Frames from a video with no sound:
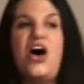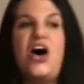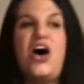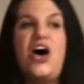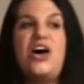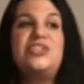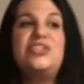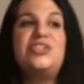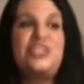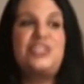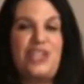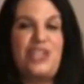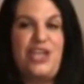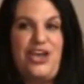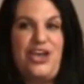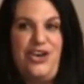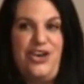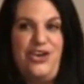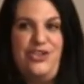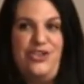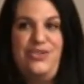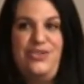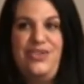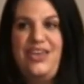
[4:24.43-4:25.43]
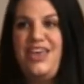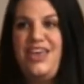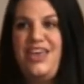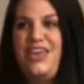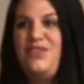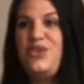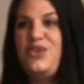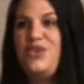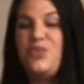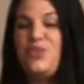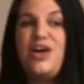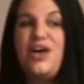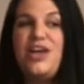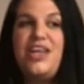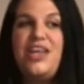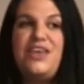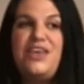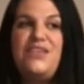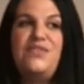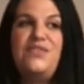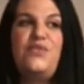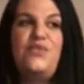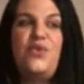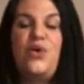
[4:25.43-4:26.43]
Also, if you want
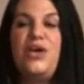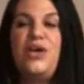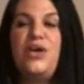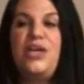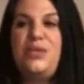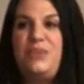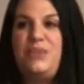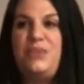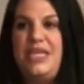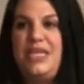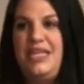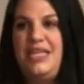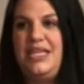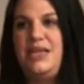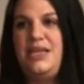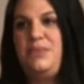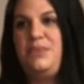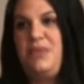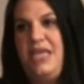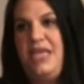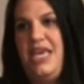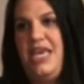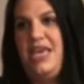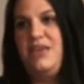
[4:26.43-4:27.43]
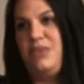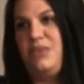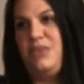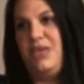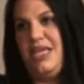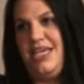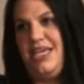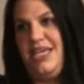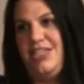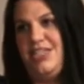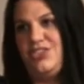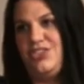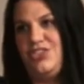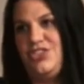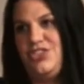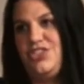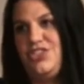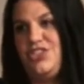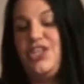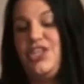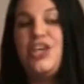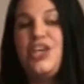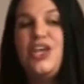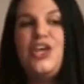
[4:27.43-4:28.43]
to avoid being
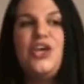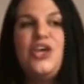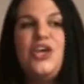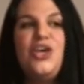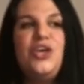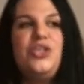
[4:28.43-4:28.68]
impeached,